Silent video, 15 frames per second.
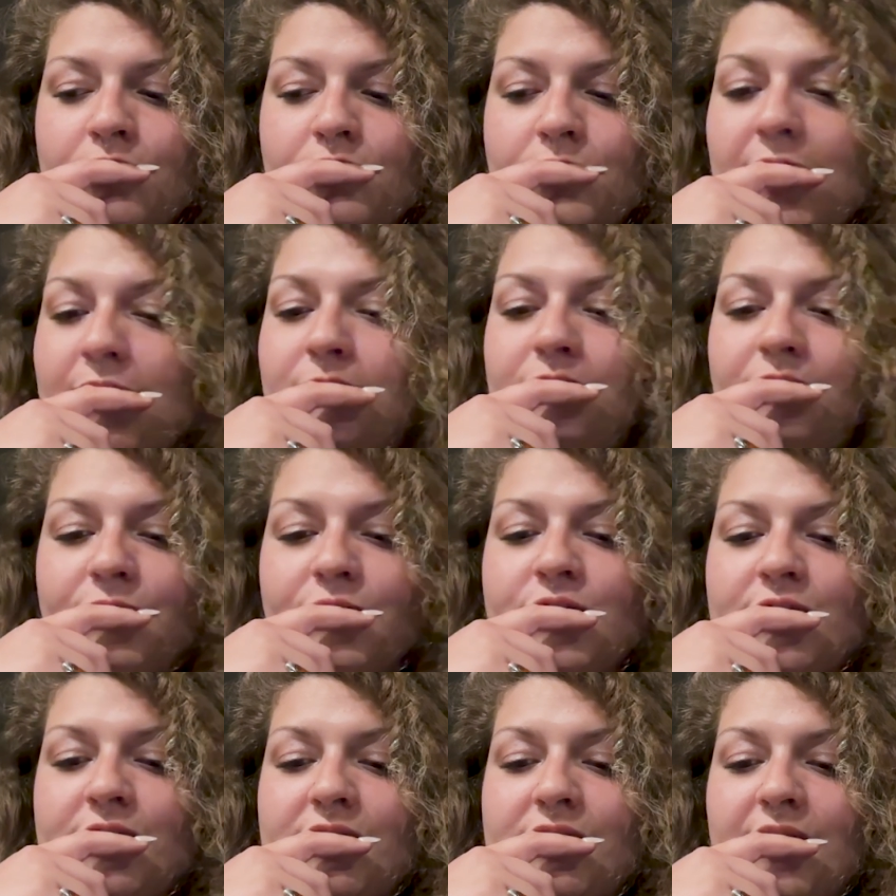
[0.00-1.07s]
No,
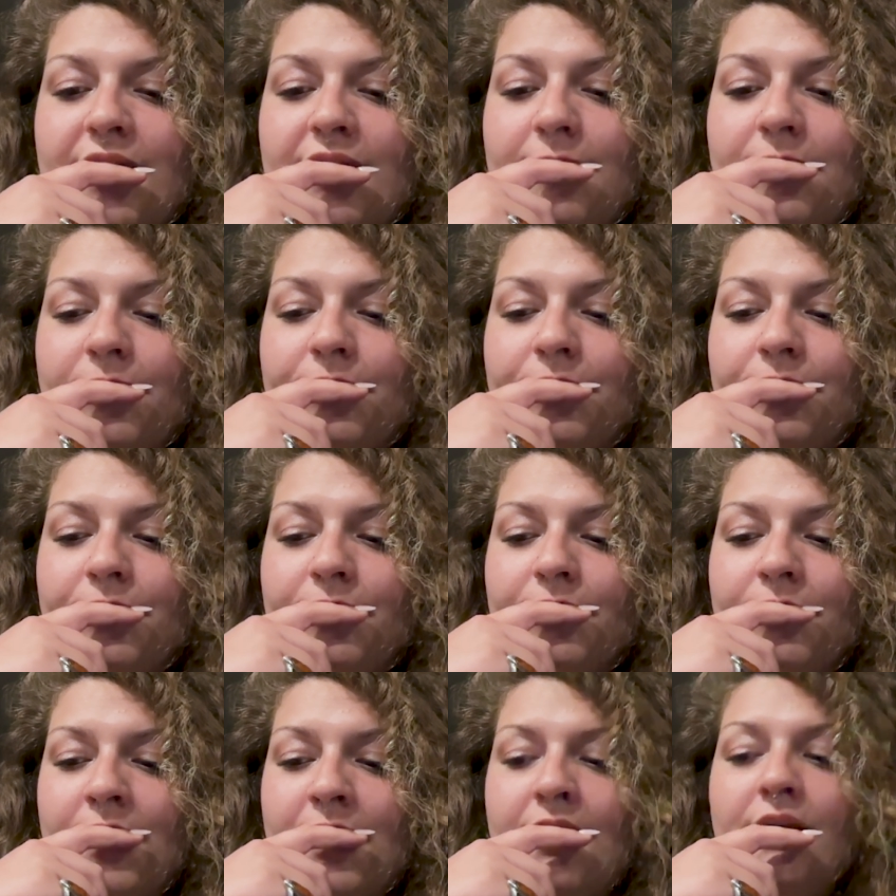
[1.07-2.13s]
just, yeah.
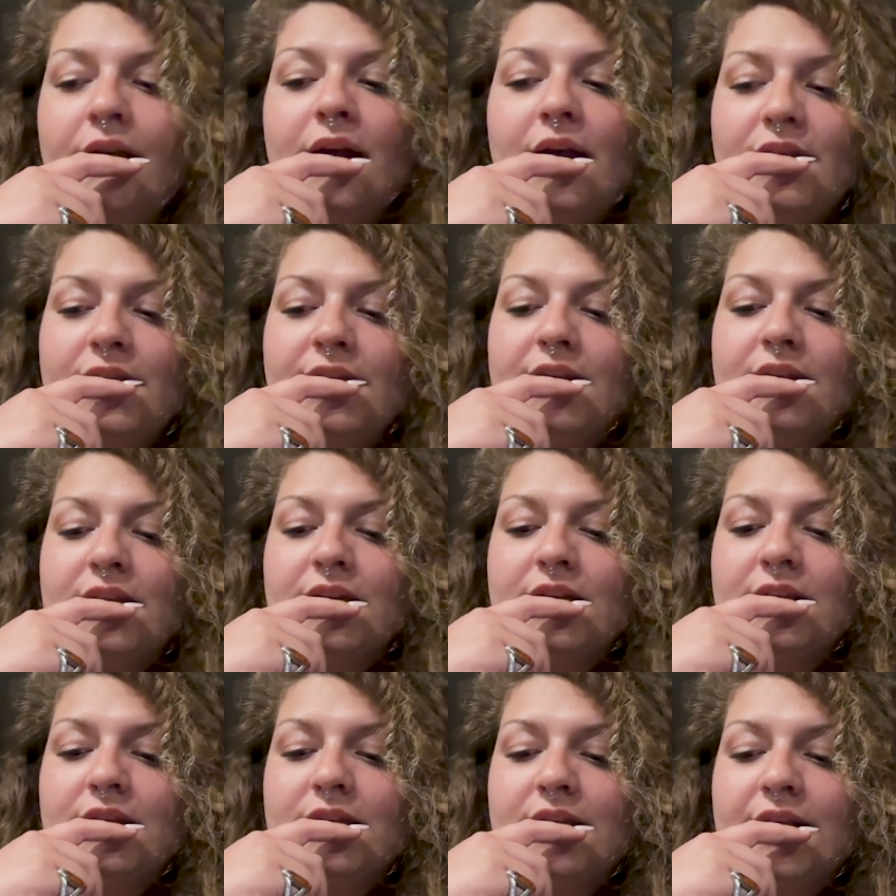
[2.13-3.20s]
I think at the
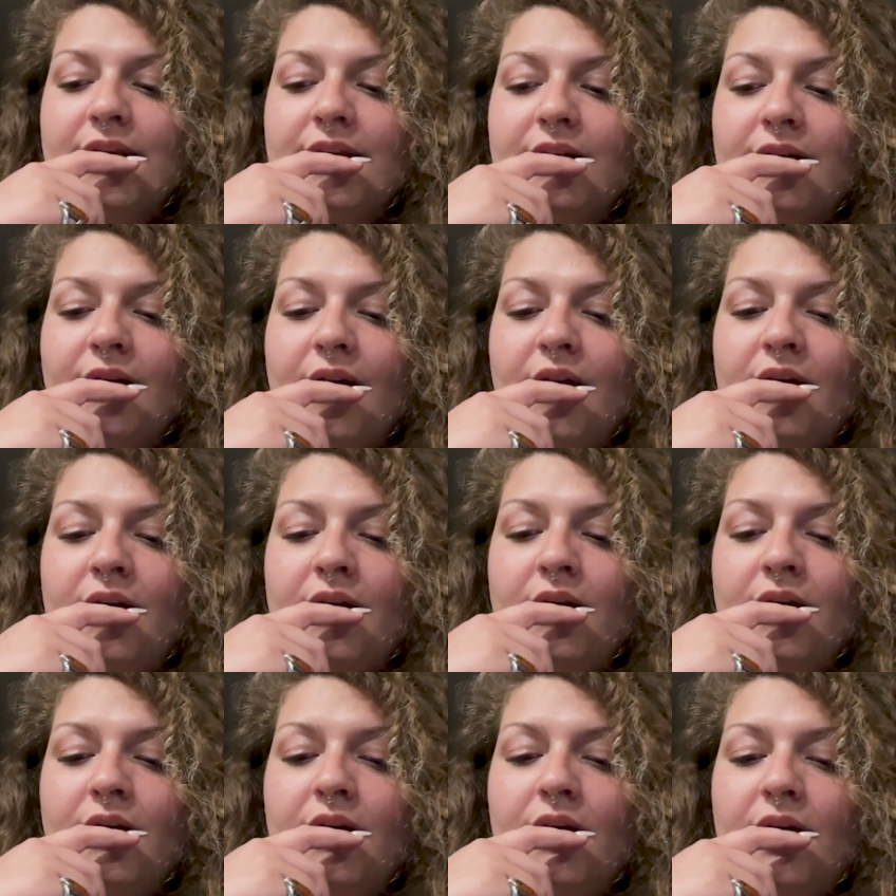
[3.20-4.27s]
end of the day,
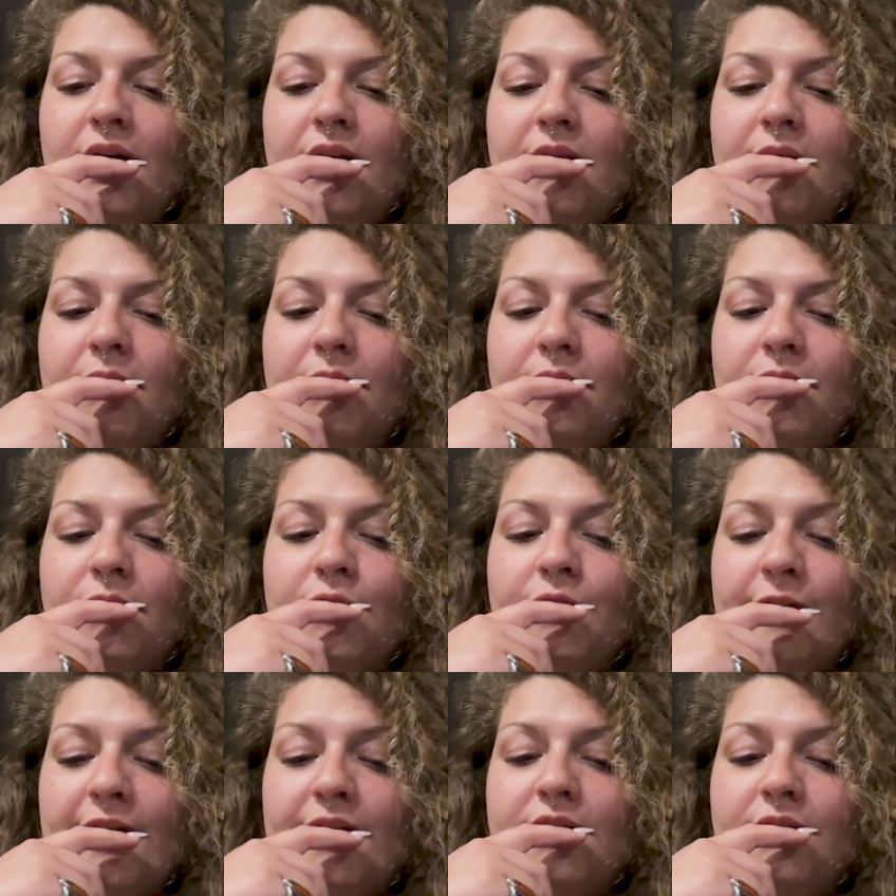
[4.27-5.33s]
I'm
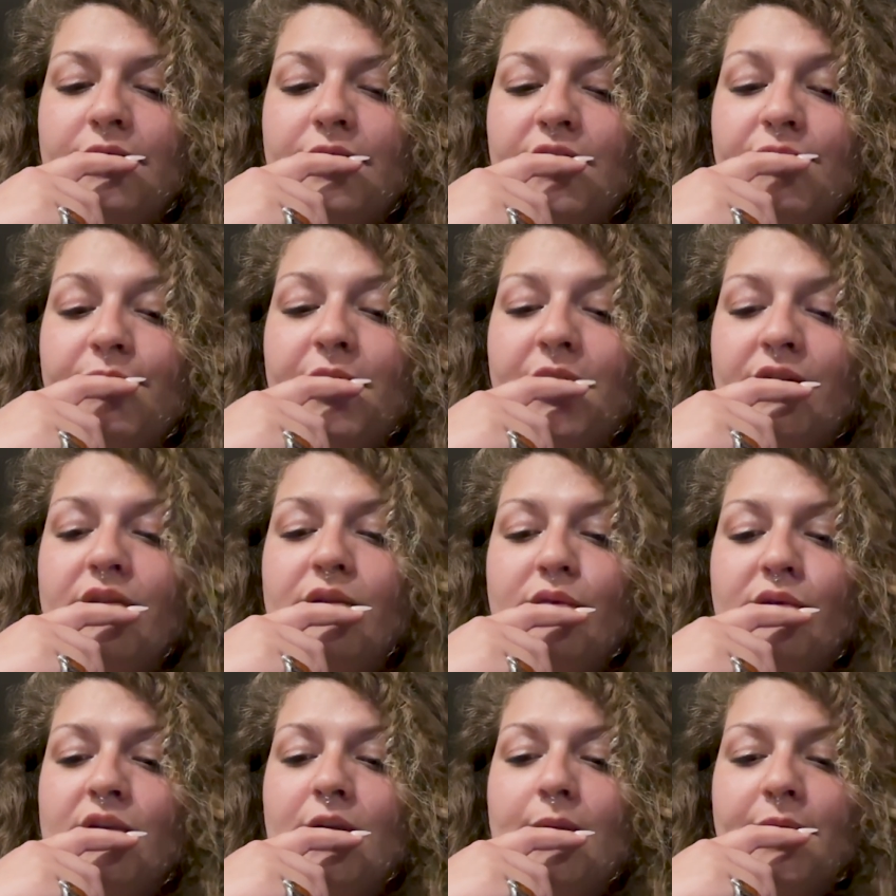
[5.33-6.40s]
reflective enough, but also
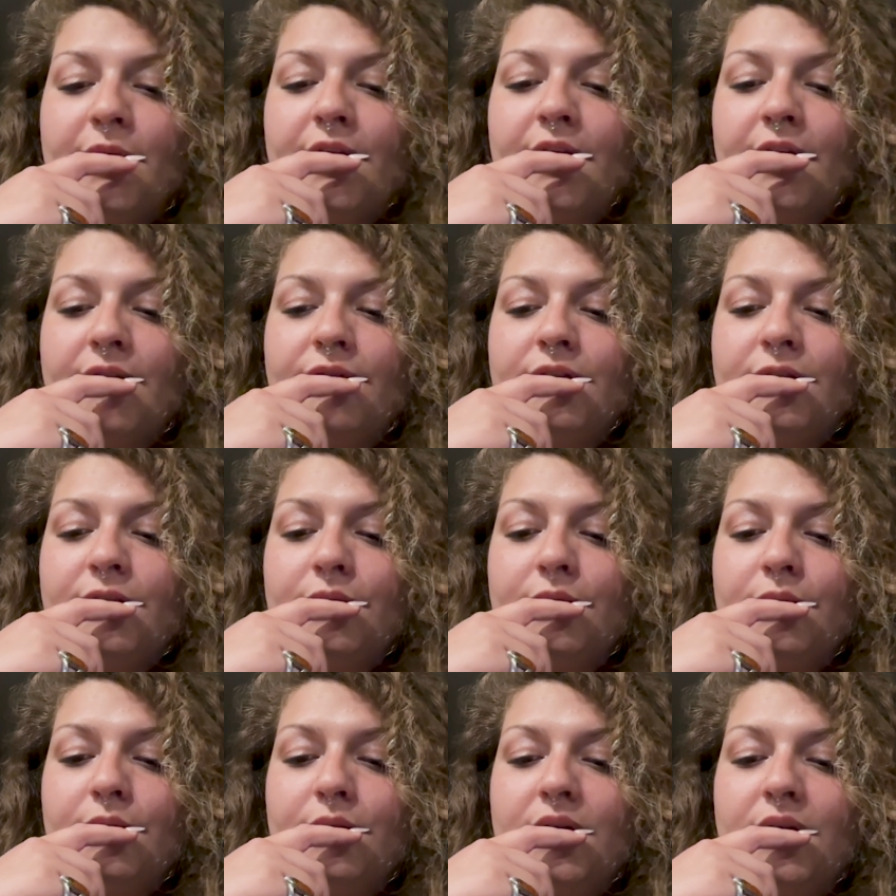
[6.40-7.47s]
stubborn enough
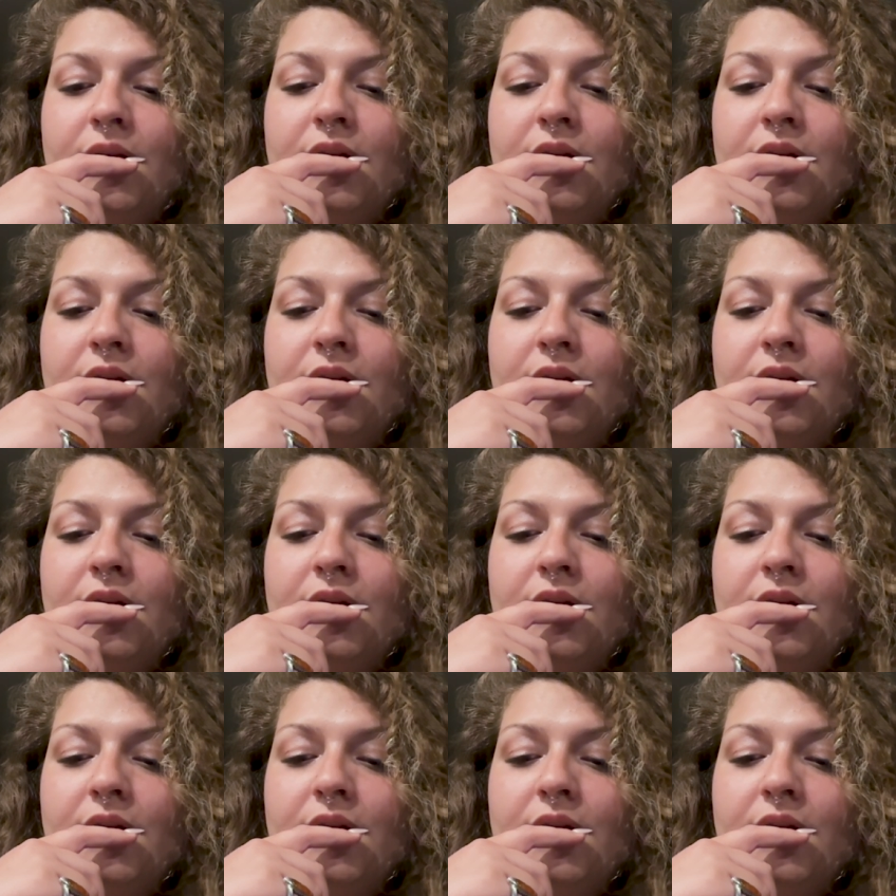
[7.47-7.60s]
to